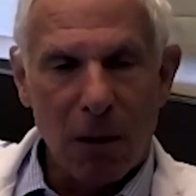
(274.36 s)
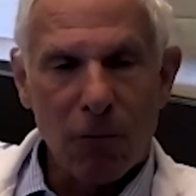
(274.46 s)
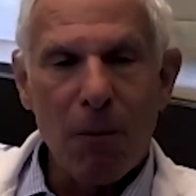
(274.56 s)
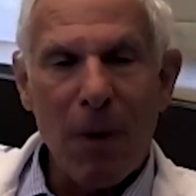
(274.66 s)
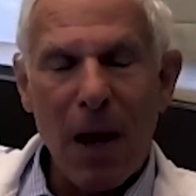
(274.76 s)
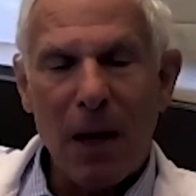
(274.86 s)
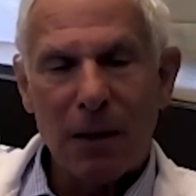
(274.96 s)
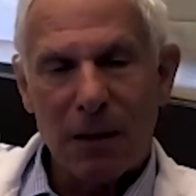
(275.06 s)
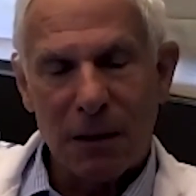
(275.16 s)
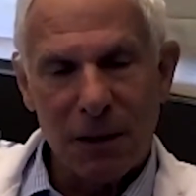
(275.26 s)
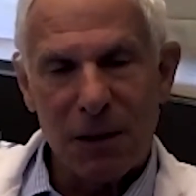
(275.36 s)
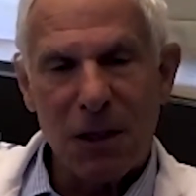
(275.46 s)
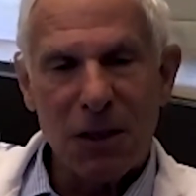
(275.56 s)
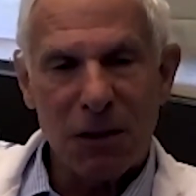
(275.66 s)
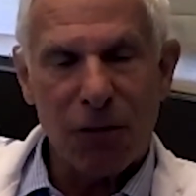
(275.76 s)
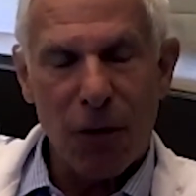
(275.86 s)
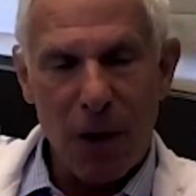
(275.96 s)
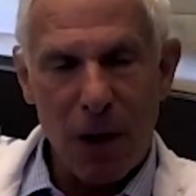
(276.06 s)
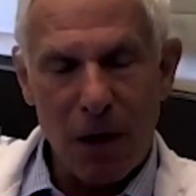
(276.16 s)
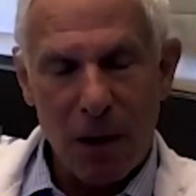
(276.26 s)
remained
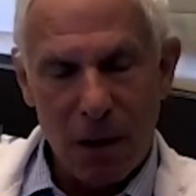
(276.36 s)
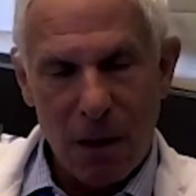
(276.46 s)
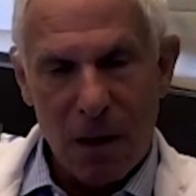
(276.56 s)
disease-free